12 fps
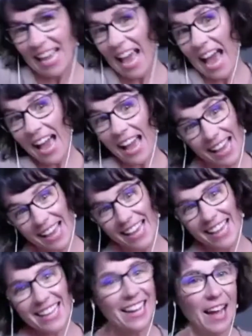
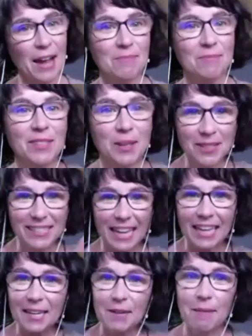Hi, I'm so
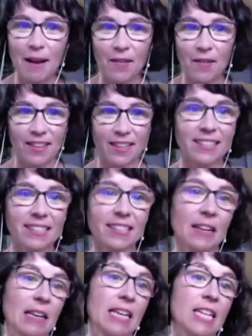excited about this.
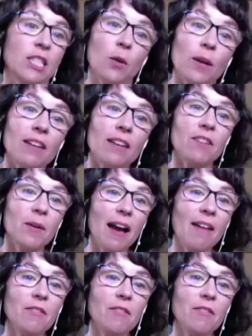So if you have the